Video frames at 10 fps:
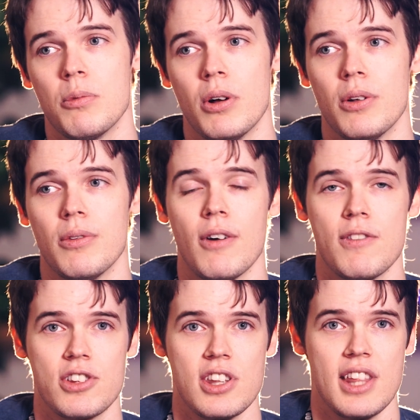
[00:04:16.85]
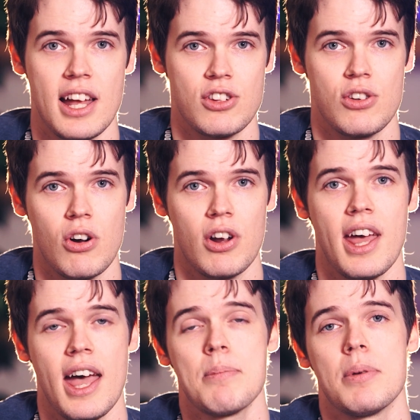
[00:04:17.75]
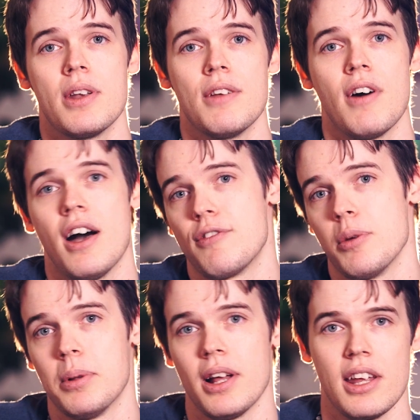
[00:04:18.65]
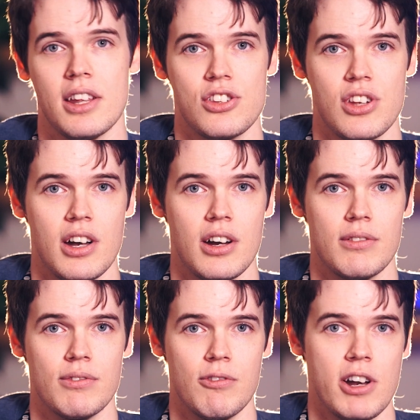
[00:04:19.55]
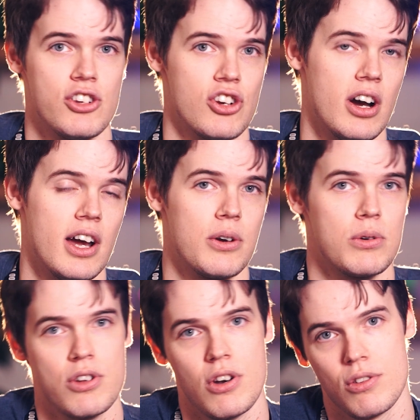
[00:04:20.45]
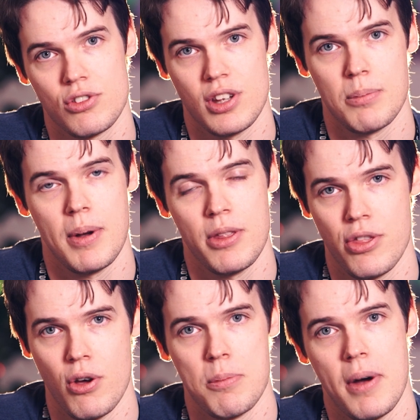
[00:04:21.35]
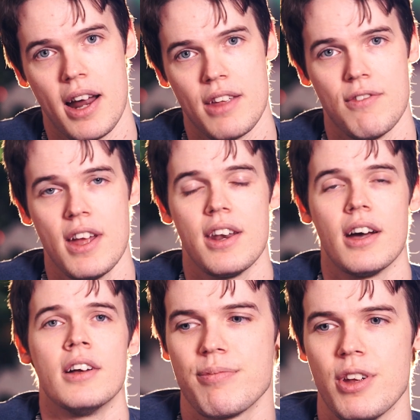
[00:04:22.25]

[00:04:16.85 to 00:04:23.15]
Well, obviously that's not gonna happen if half your plugins are Red Giant or, you know, some third-party vendor.